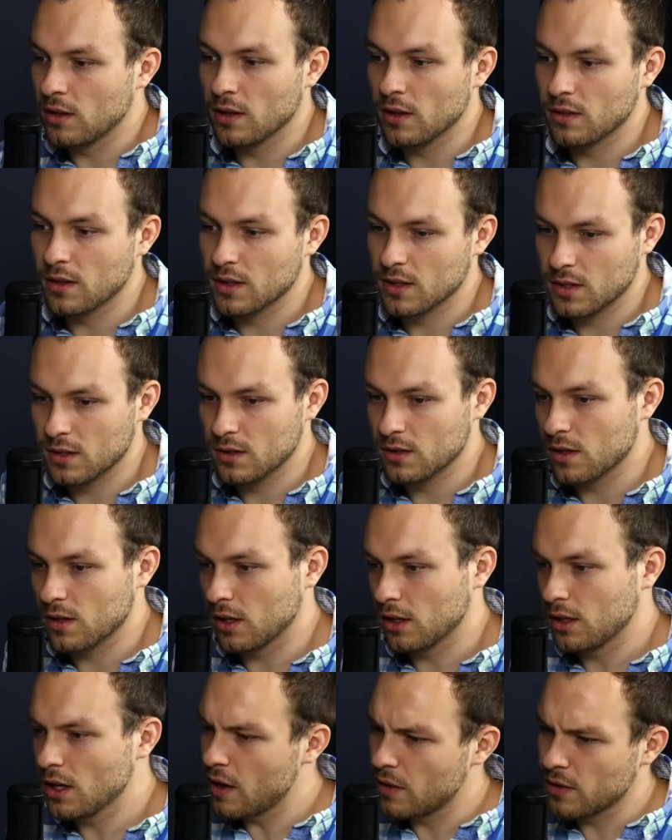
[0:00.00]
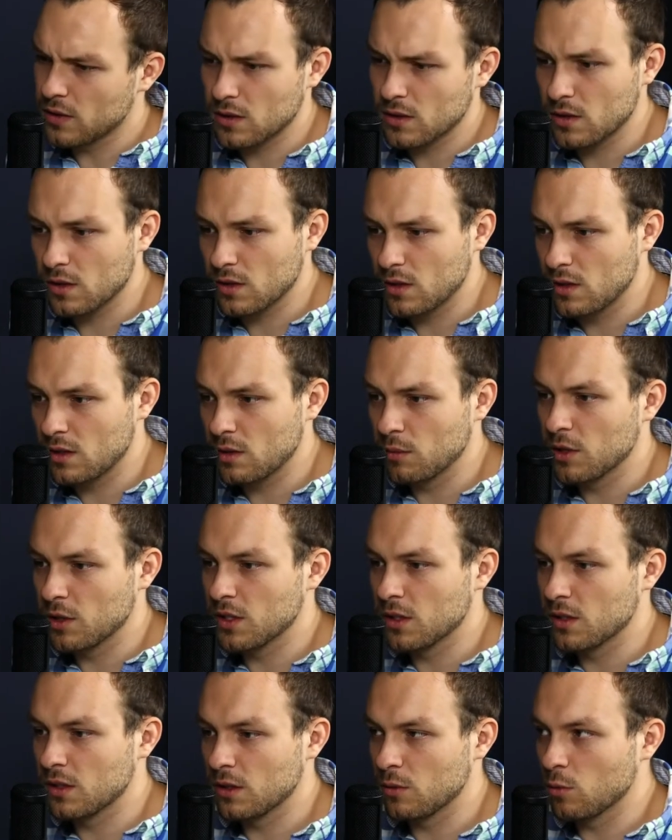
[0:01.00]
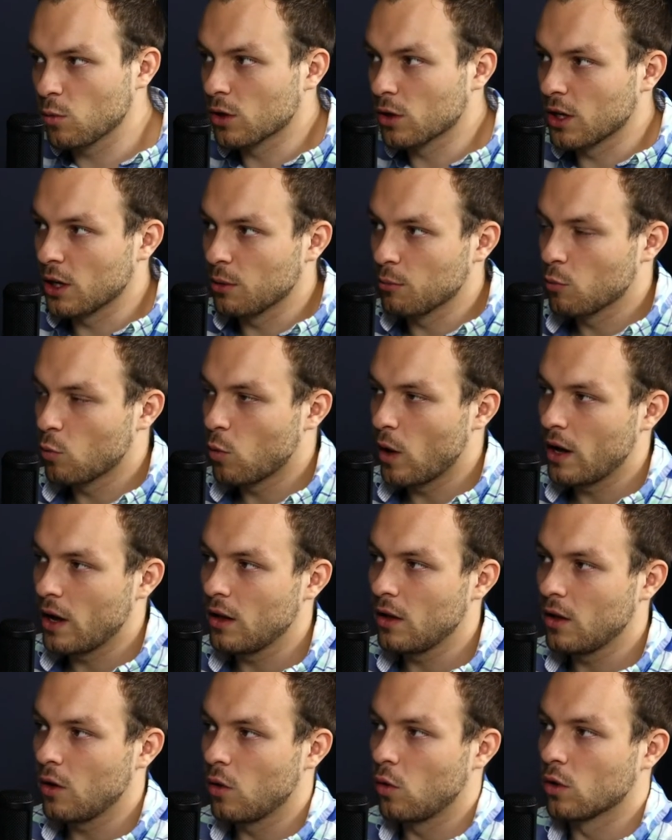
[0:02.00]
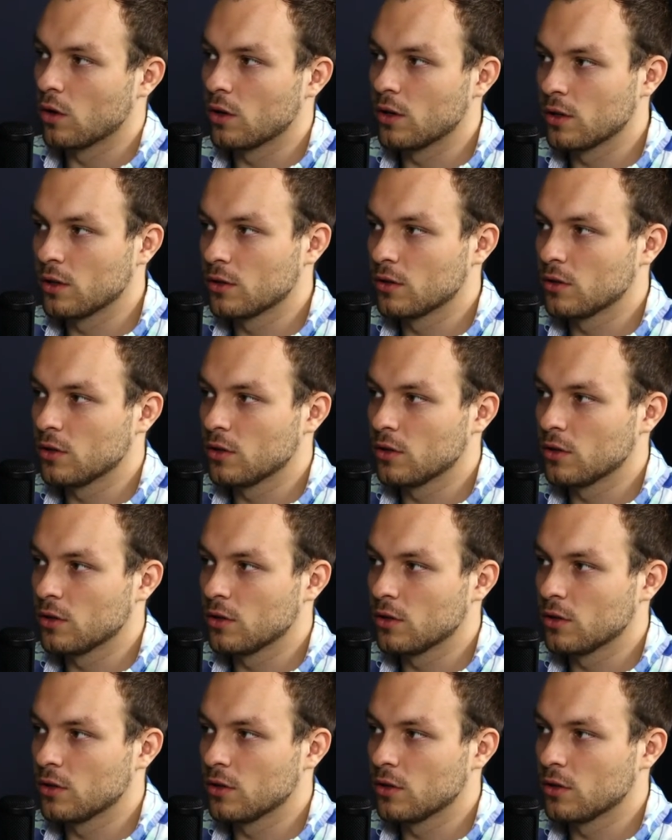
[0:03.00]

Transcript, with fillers: that this is like, yeah, this is the system, this is it working well, or